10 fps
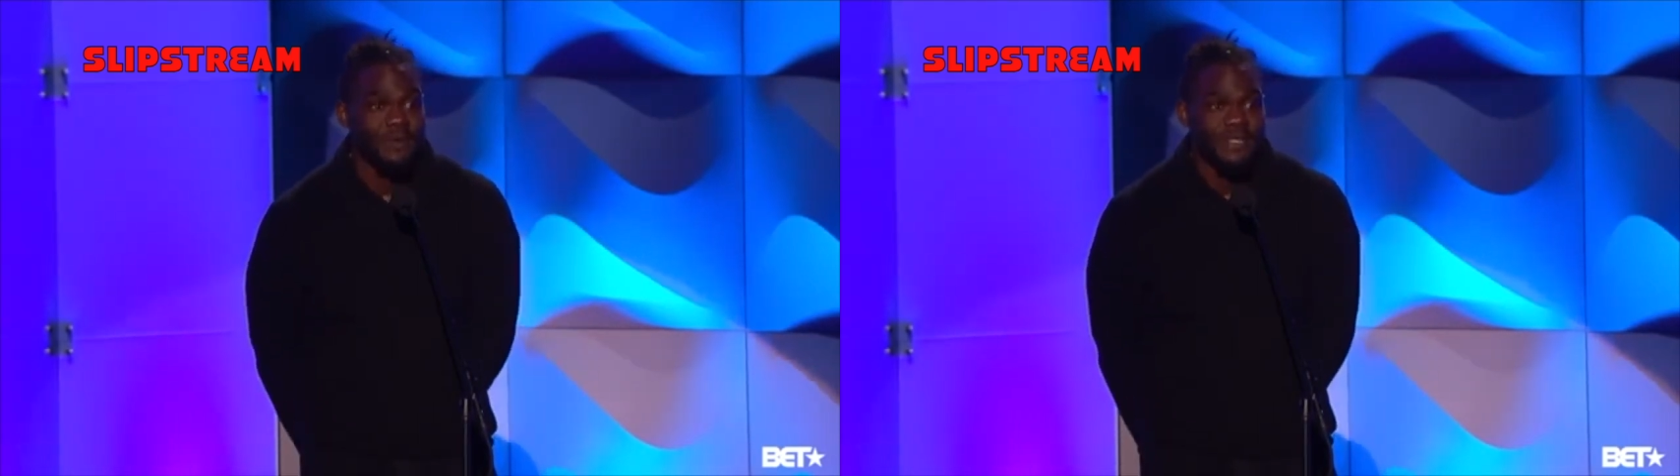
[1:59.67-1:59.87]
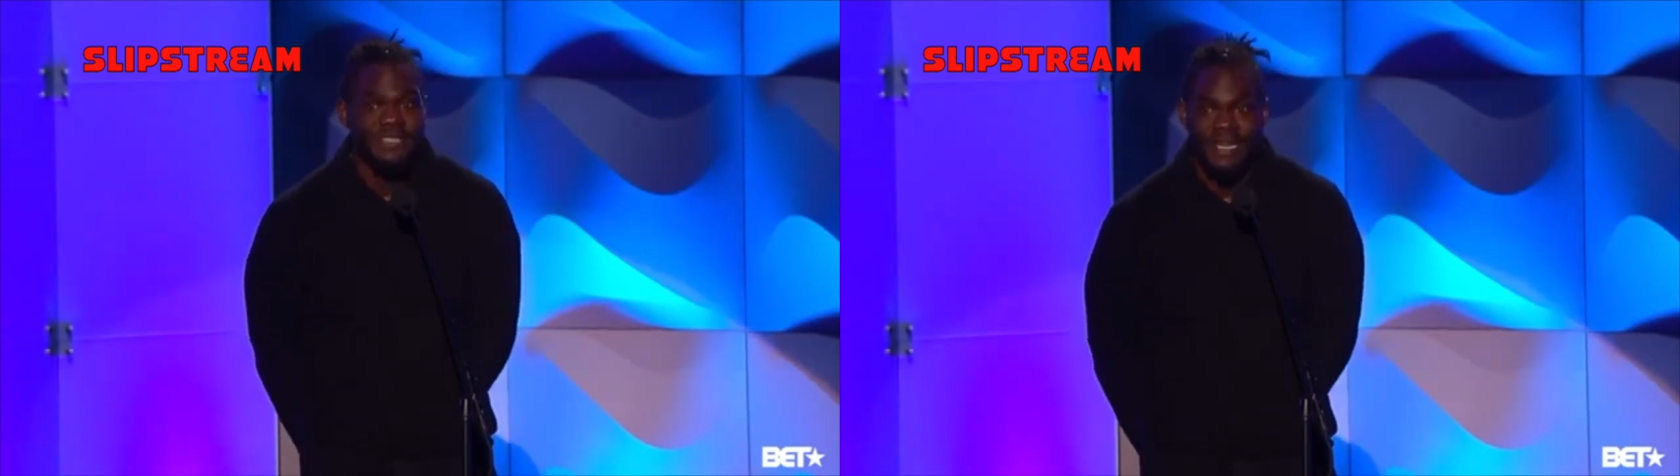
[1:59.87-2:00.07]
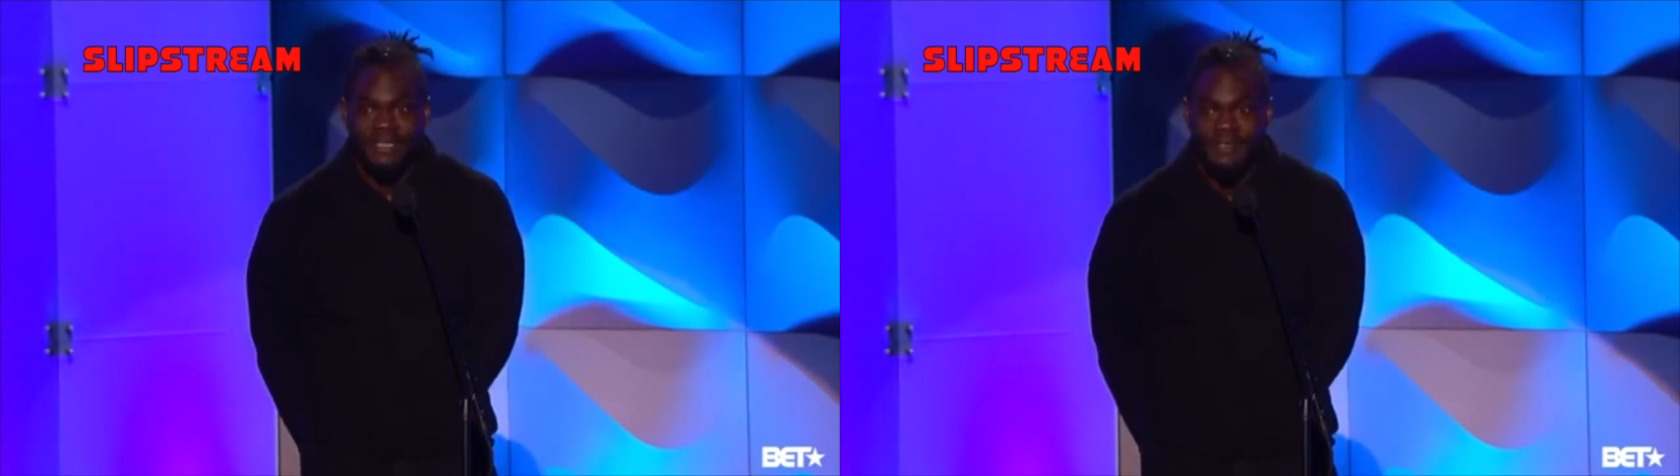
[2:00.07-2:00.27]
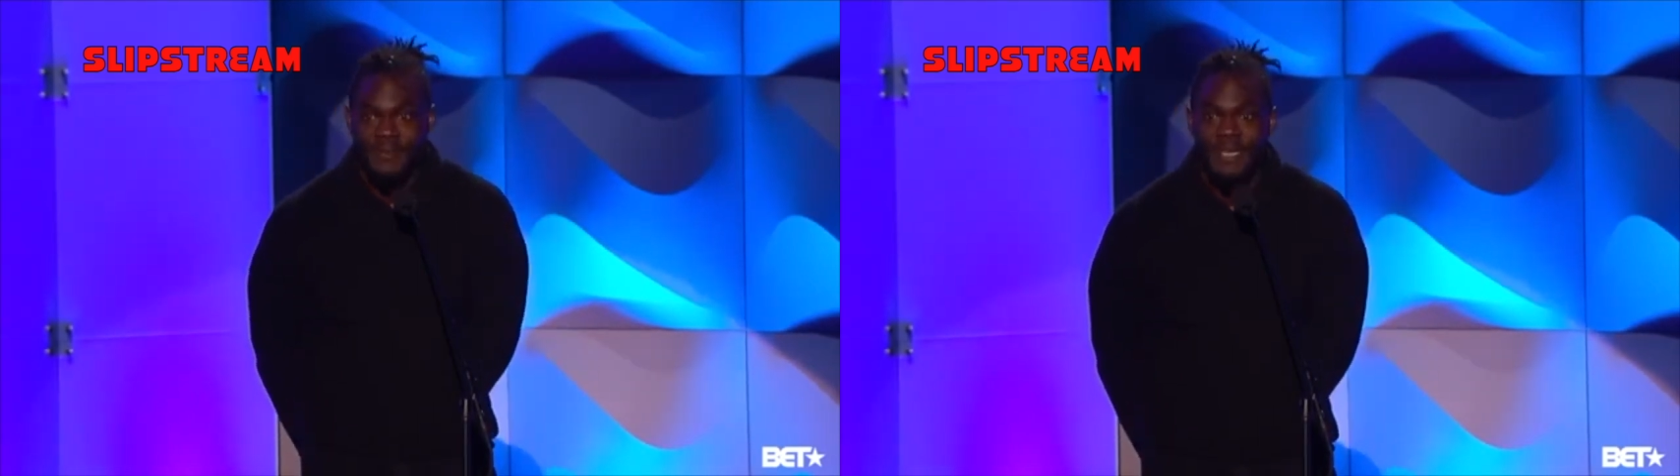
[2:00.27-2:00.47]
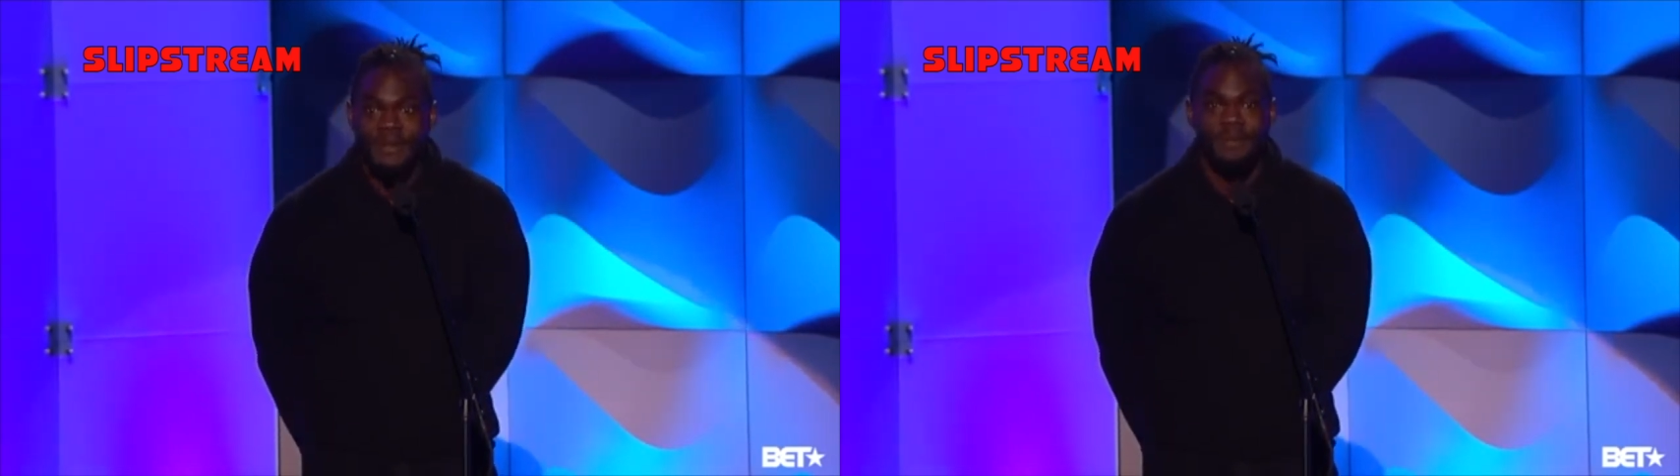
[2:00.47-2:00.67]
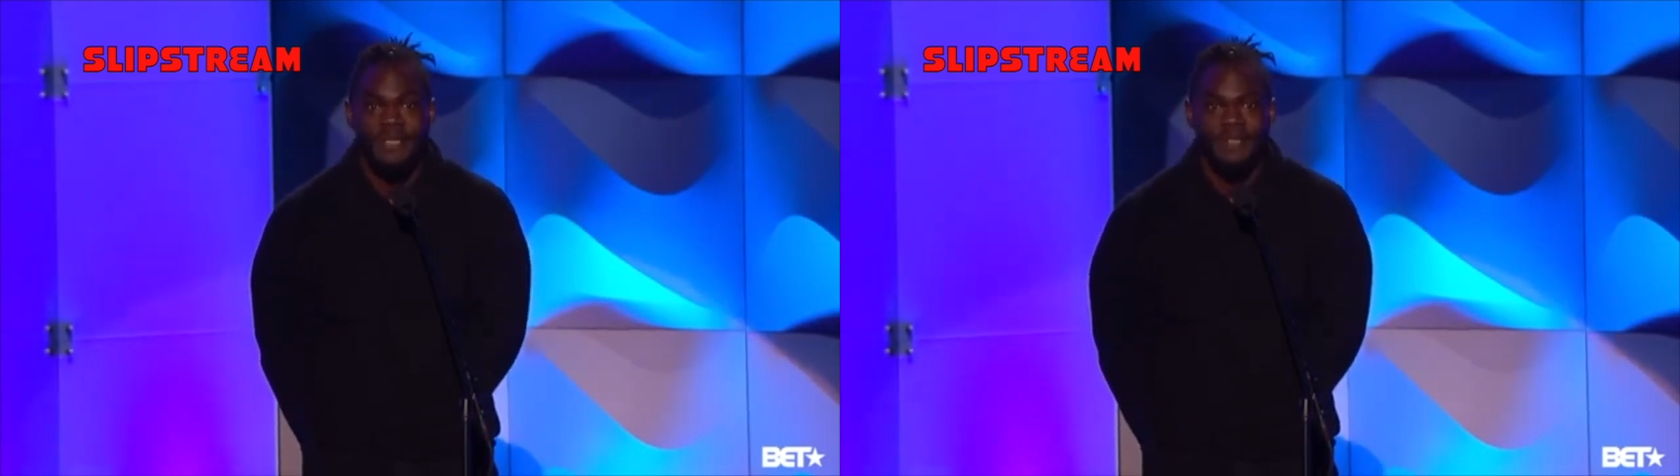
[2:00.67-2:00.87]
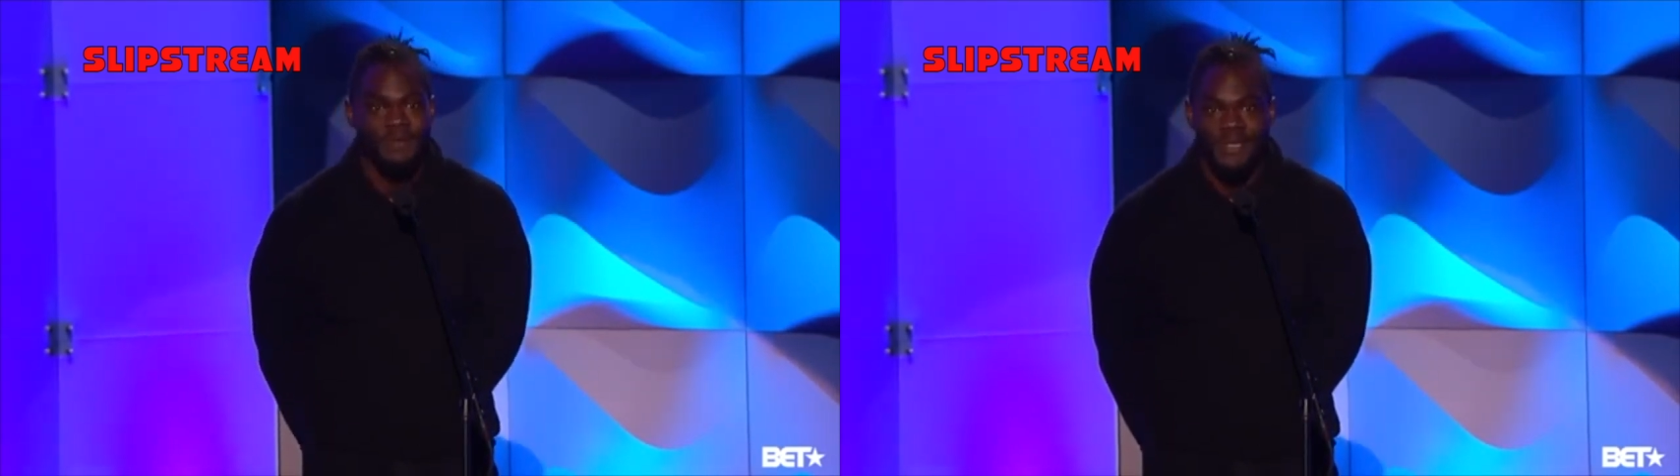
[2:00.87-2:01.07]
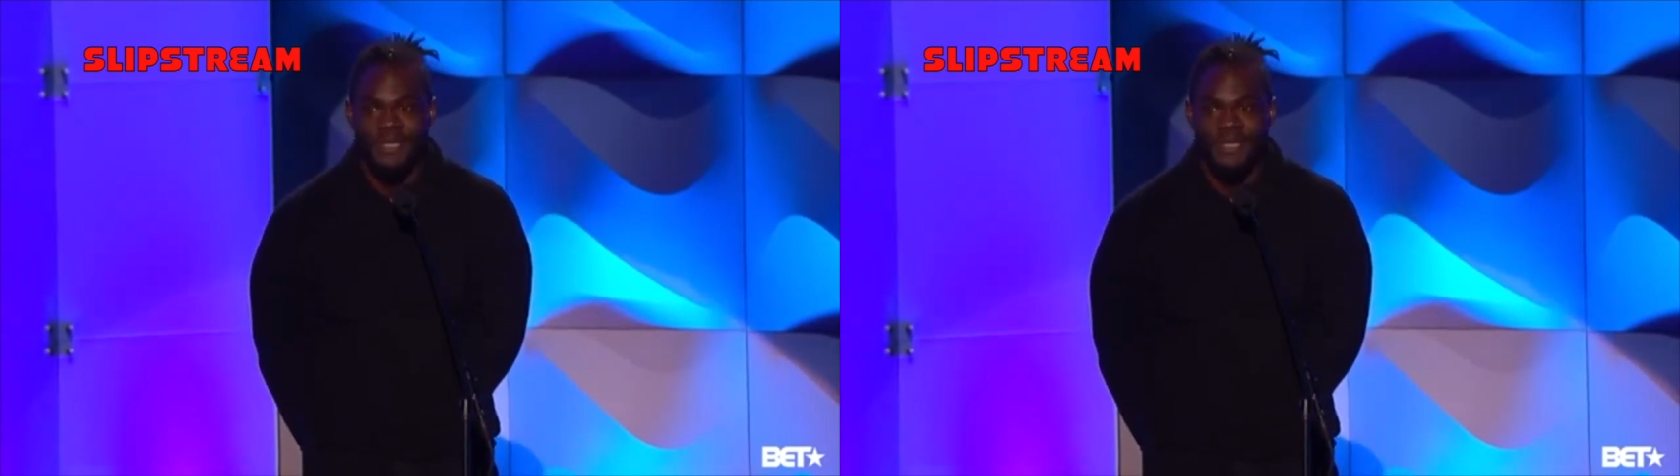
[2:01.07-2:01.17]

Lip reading: I wish I could speak a meal,